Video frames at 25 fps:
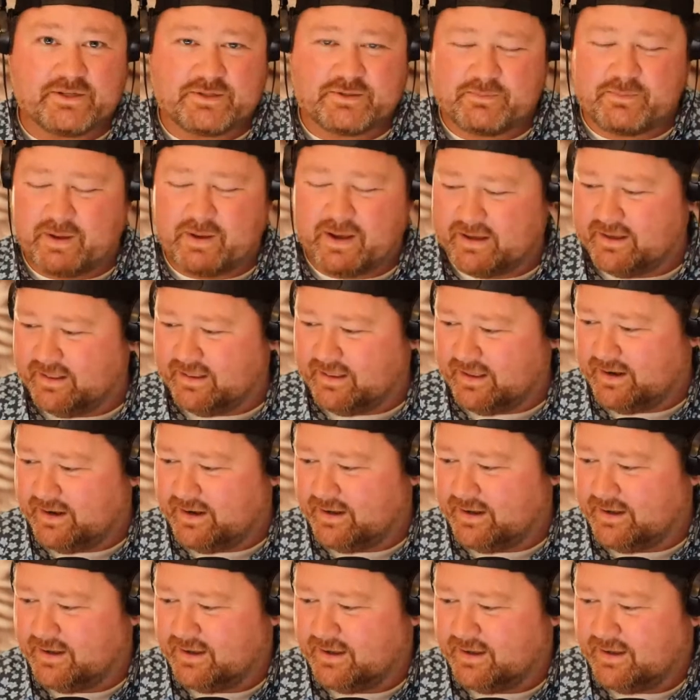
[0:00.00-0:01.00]
just
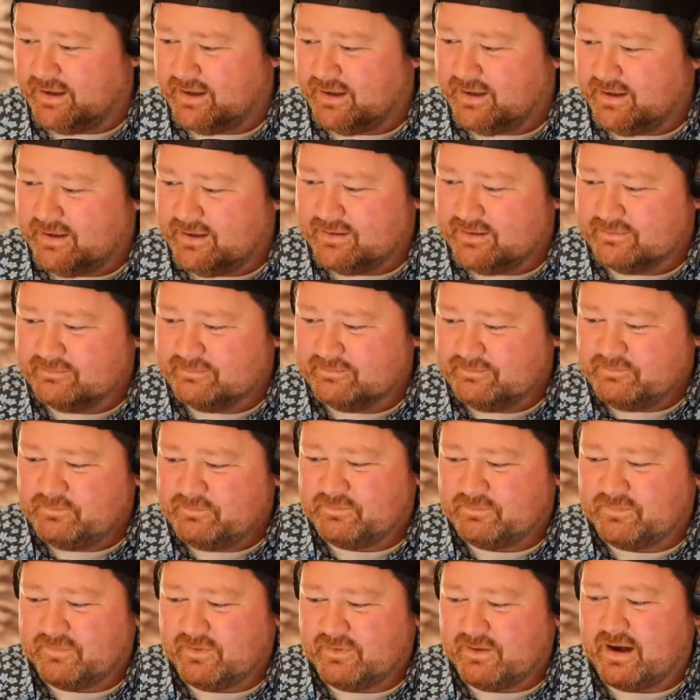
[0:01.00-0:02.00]
speculating.
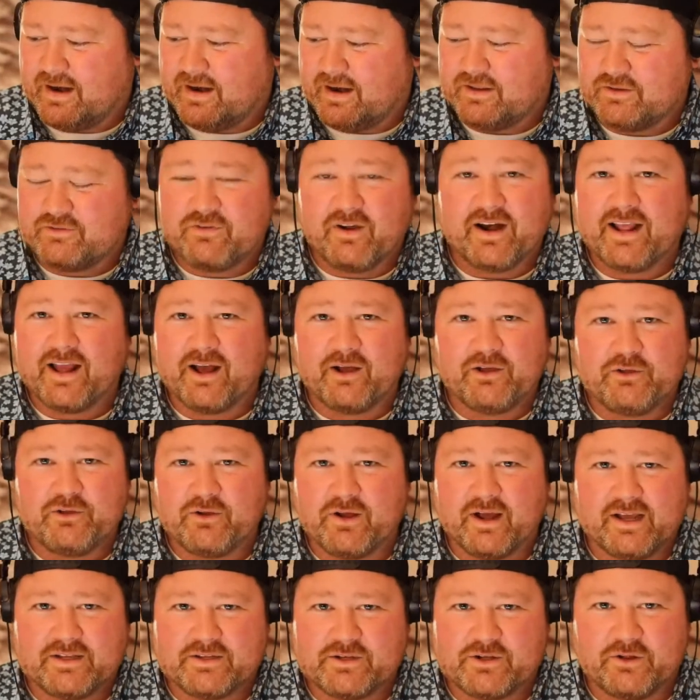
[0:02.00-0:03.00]
And it's funny how
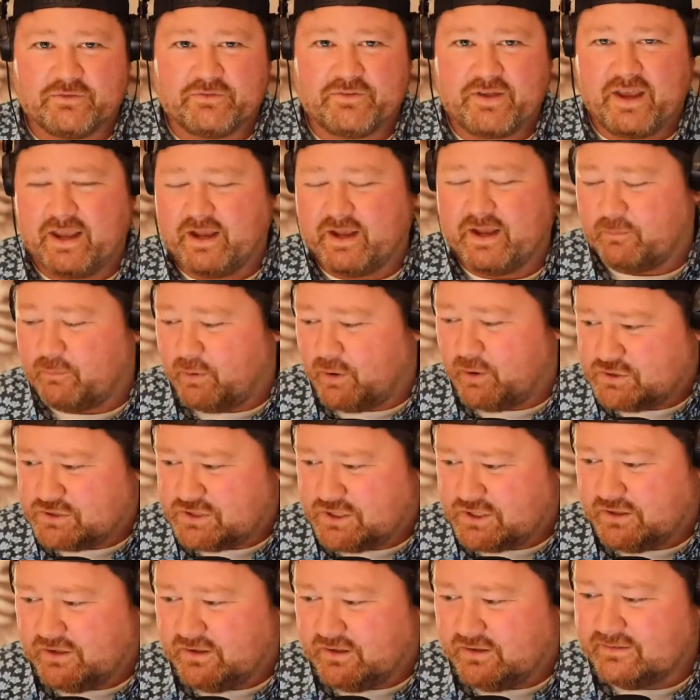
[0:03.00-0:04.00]
you guys all take it
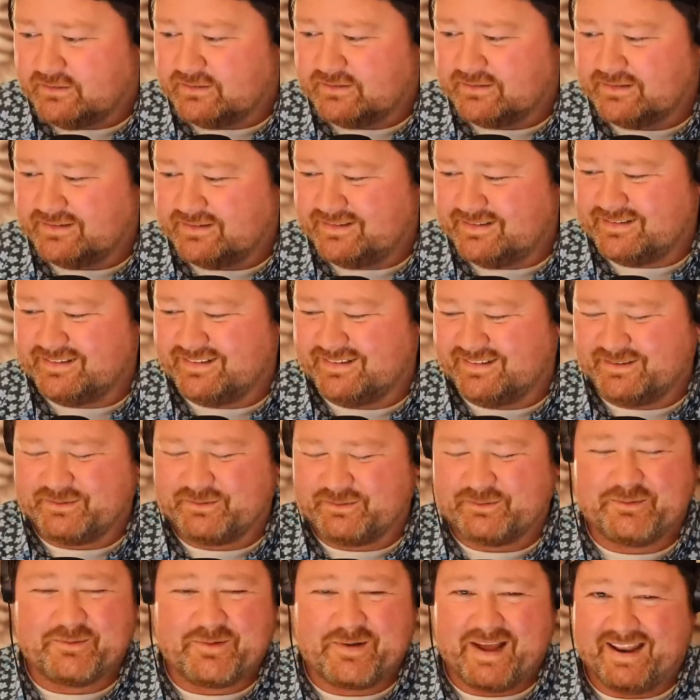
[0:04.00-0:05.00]
personal
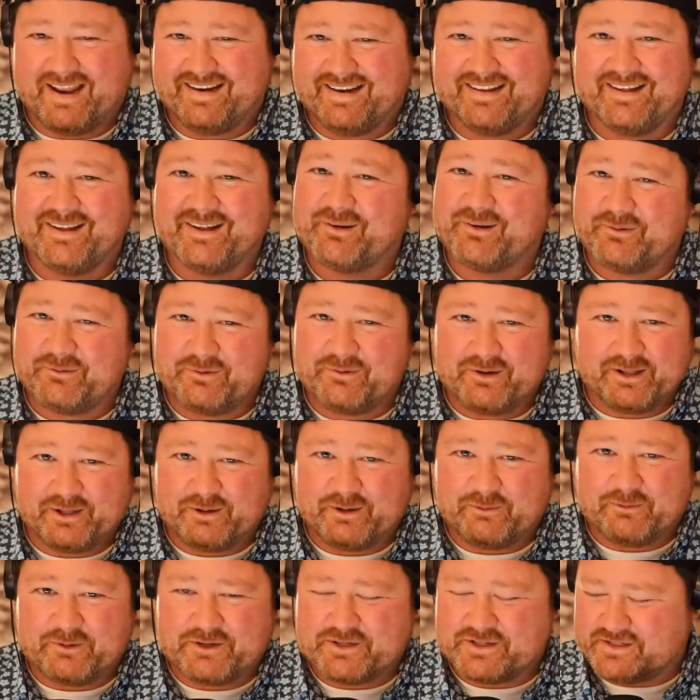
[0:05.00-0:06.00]
when
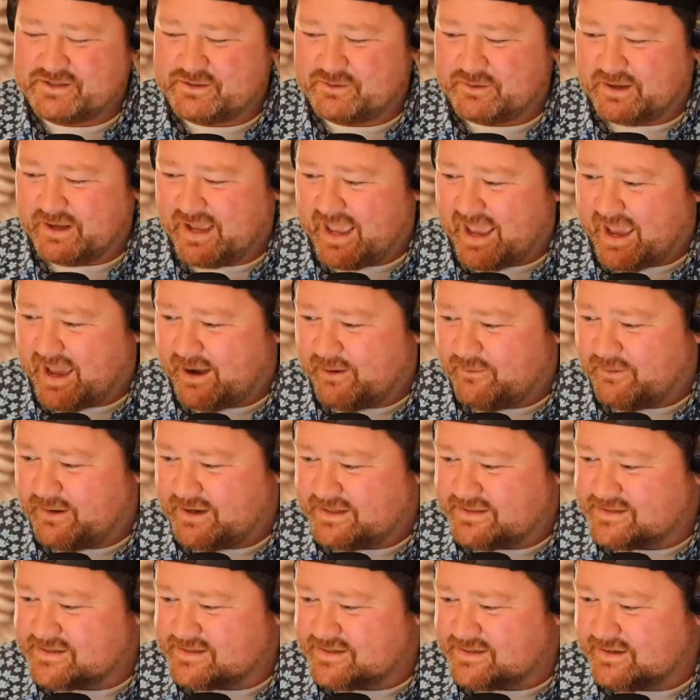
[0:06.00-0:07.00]
really we're just doing ad
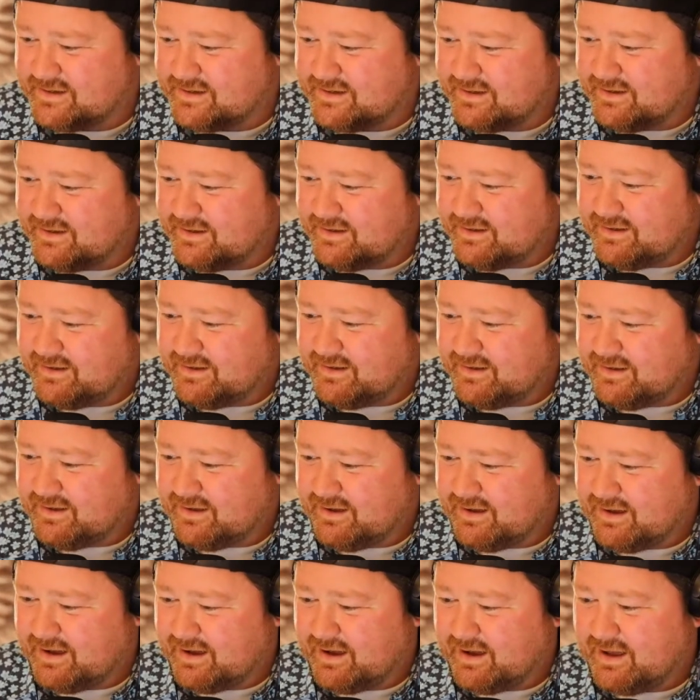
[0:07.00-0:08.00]
reads.
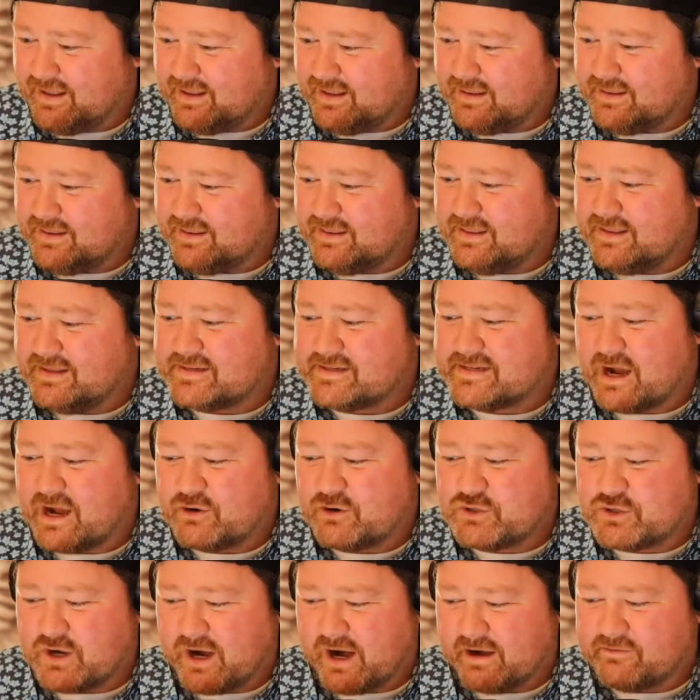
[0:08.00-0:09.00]
The
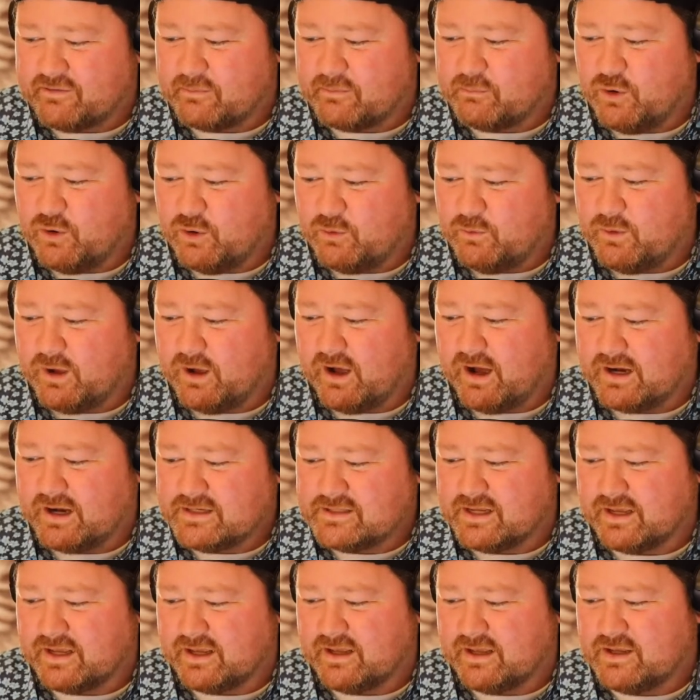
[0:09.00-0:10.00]
soundtrack from Good Will
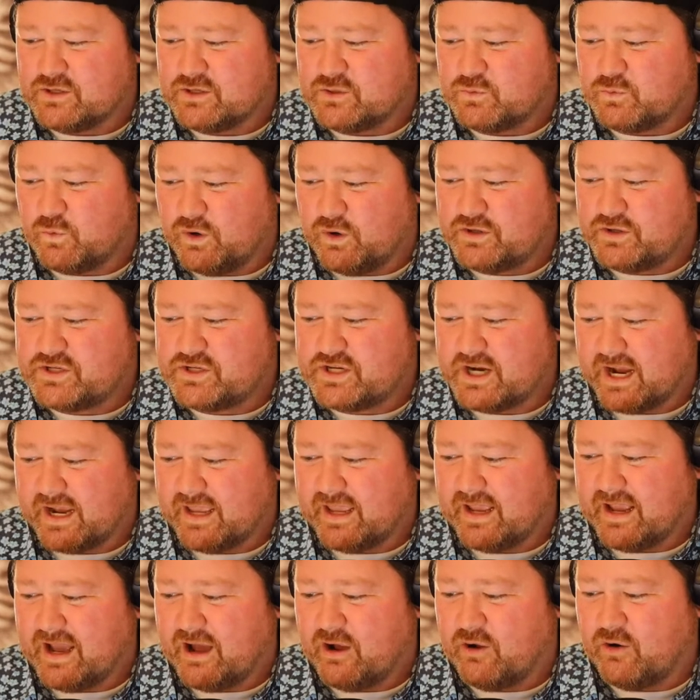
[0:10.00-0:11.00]
Hunting is worth
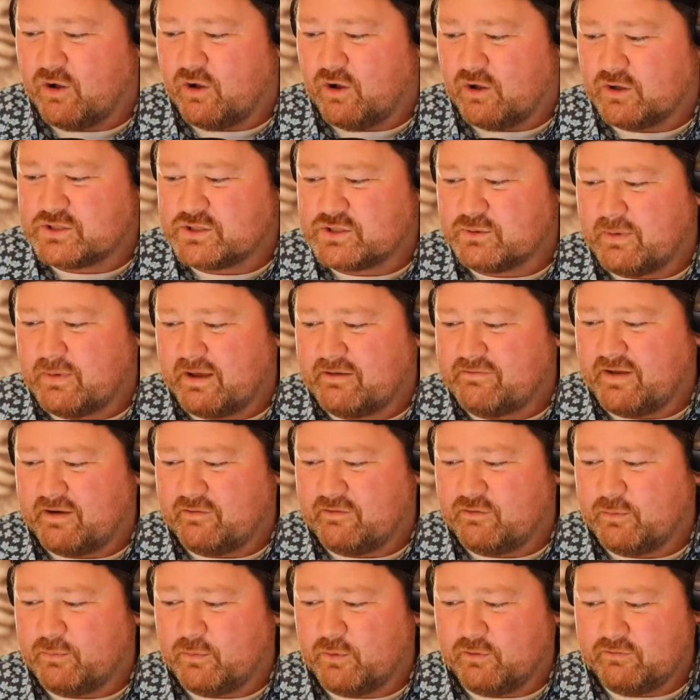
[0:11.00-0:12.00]
checking out. Also my
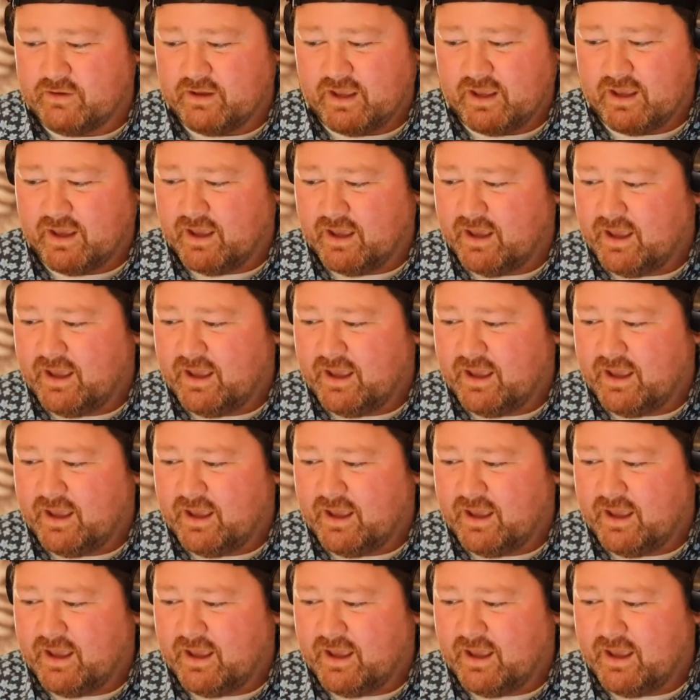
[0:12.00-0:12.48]
favorite movie.